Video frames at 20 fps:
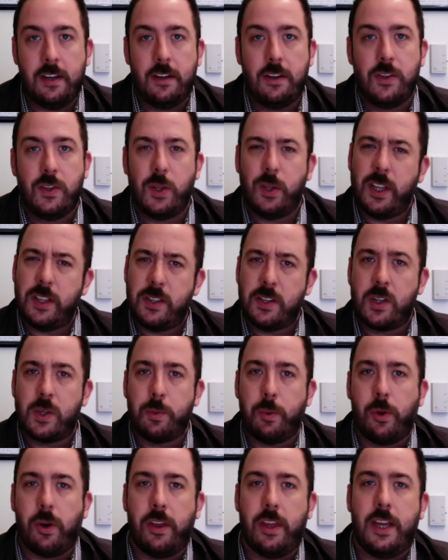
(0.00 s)
So let's
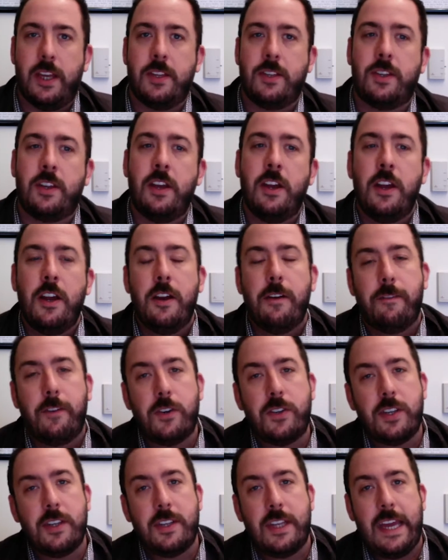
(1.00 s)
explore these.
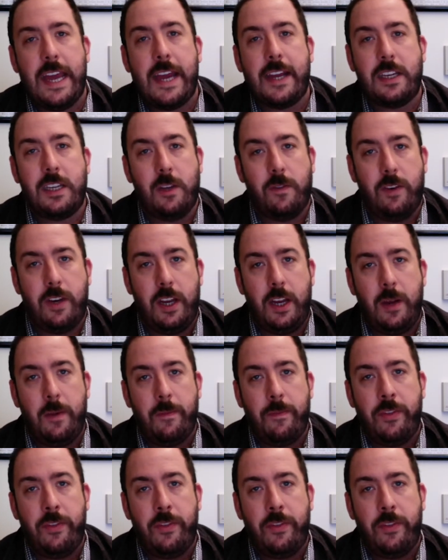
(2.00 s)
First is the activity.